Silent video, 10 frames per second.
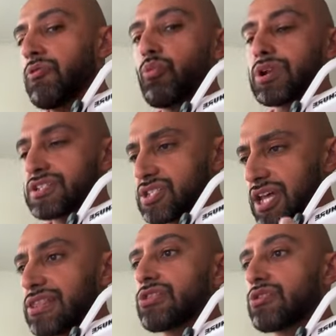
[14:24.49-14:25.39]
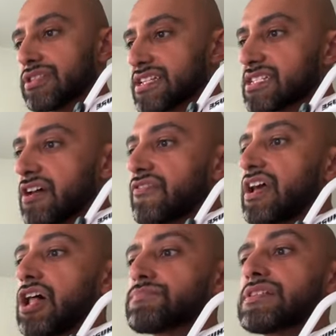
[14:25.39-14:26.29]
once I learned this stuff,
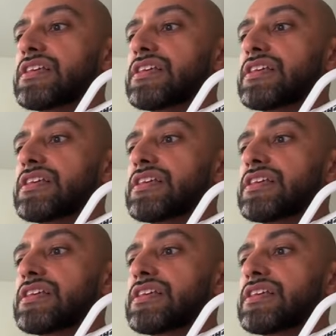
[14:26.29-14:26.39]
it helped